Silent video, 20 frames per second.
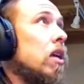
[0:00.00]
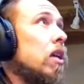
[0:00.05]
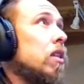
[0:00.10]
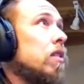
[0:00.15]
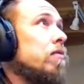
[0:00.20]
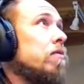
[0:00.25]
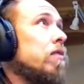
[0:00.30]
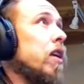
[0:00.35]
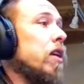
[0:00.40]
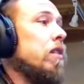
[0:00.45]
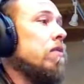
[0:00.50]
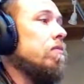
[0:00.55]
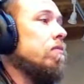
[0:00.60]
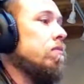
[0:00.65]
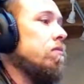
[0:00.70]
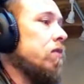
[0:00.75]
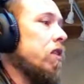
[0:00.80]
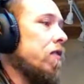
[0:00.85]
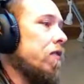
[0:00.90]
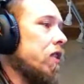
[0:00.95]
It's fine.
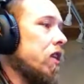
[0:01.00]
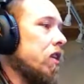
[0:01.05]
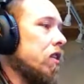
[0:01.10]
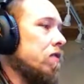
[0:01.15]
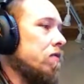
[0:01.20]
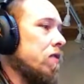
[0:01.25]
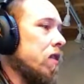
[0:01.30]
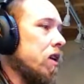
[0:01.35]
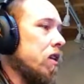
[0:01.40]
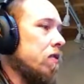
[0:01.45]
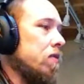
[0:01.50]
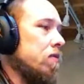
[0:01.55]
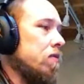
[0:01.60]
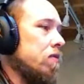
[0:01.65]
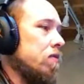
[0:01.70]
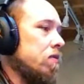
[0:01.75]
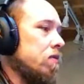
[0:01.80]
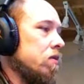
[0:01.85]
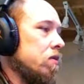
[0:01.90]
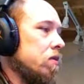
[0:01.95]
Everything's fine.
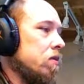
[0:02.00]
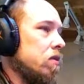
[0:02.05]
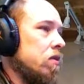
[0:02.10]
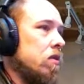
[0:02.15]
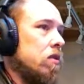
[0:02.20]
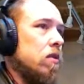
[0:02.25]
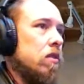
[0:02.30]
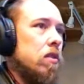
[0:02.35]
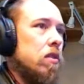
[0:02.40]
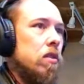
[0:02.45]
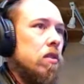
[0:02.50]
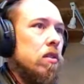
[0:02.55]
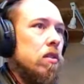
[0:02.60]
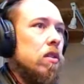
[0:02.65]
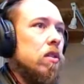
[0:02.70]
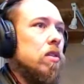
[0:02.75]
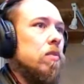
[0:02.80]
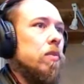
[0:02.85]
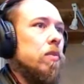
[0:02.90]
This will be